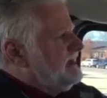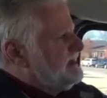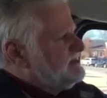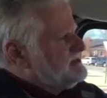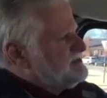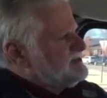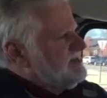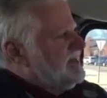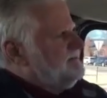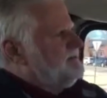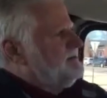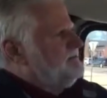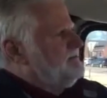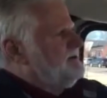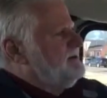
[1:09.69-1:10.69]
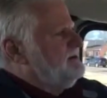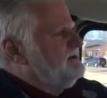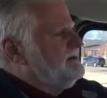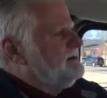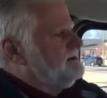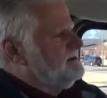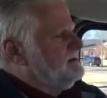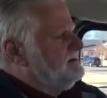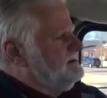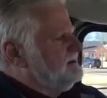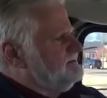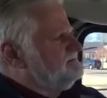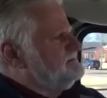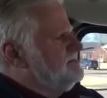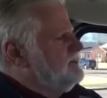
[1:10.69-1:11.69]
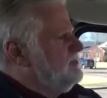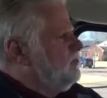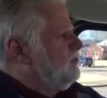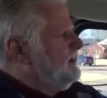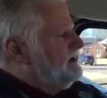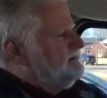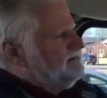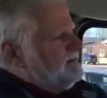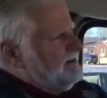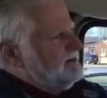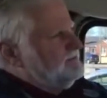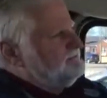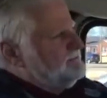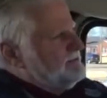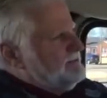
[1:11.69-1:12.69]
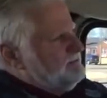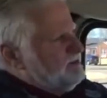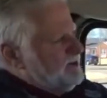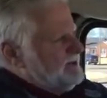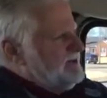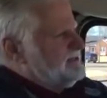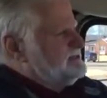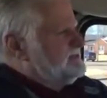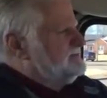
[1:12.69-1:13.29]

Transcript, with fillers: I could stop up here at the um, welfare place.